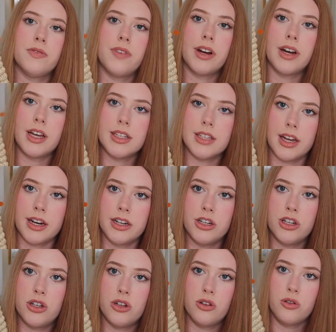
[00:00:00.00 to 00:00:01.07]
very excited
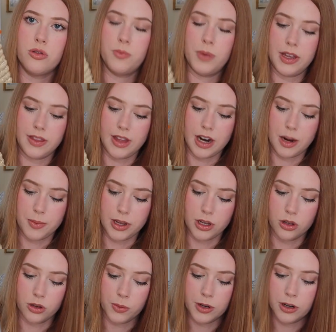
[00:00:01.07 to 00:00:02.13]
to pick that up at
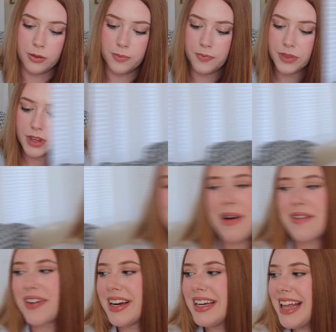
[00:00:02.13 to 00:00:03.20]
Goodwill. Okay,
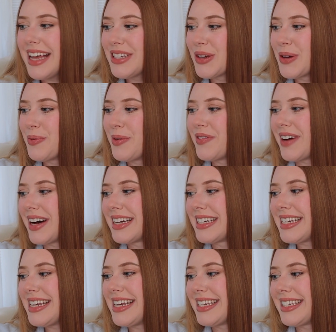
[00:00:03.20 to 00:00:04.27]
my very last Goodwill
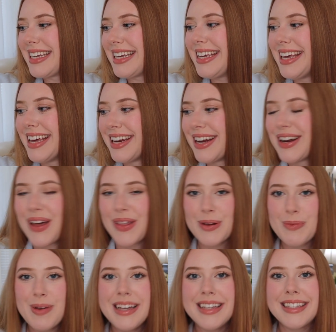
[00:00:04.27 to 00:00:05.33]
find is again another
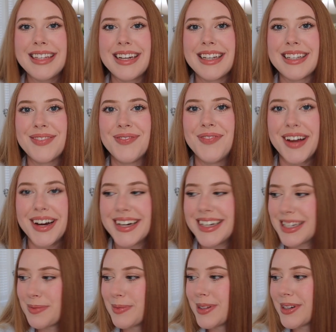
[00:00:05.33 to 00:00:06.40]
piece that is very
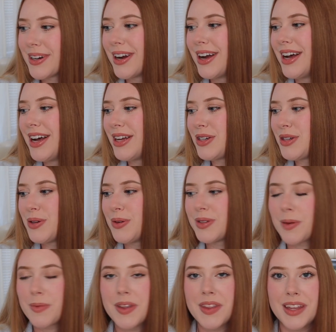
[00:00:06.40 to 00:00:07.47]
similar to
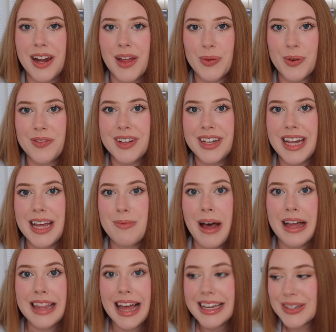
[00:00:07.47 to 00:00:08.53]
something that I thrifted in
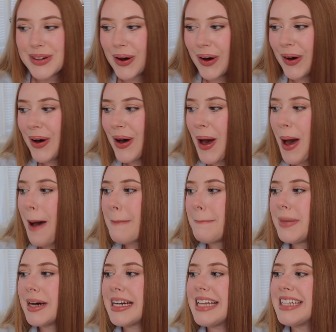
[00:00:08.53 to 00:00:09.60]
my last haul,
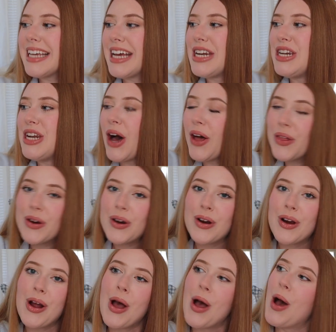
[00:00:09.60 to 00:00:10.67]
but it's
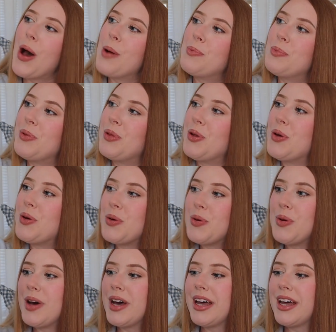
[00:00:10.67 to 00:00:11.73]
another
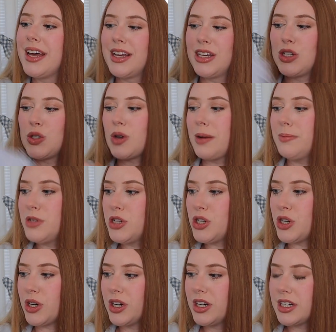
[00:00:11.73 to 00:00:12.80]
blue striped
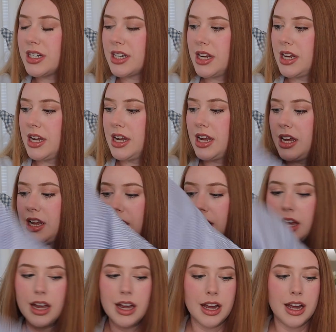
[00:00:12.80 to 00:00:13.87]
shirt.
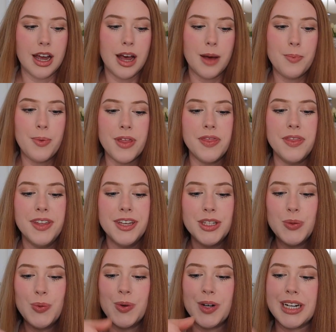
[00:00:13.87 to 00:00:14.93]
But
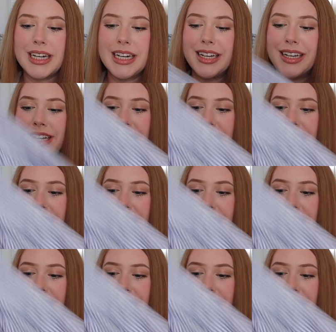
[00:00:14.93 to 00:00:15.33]
this one